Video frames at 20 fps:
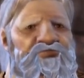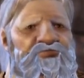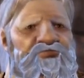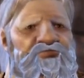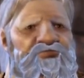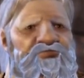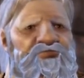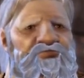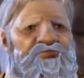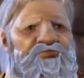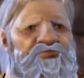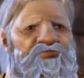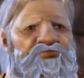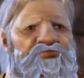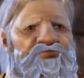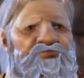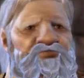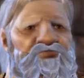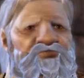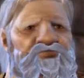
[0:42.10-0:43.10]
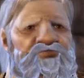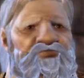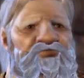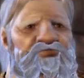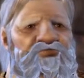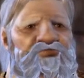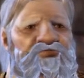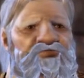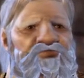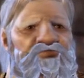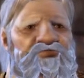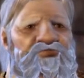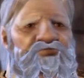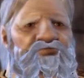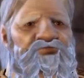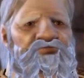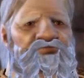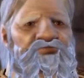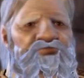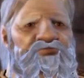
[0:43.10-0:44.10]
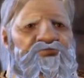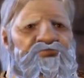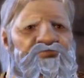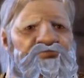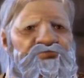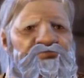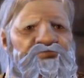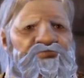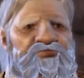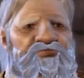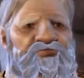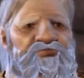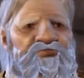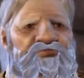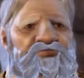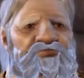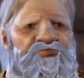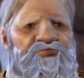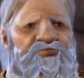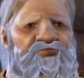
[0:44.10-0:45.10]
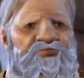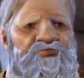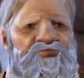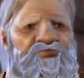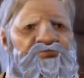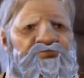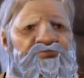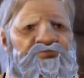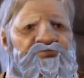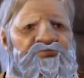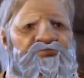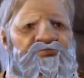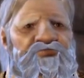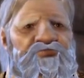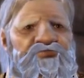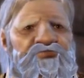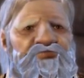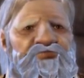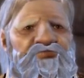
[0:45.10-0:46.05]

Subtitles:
(silence)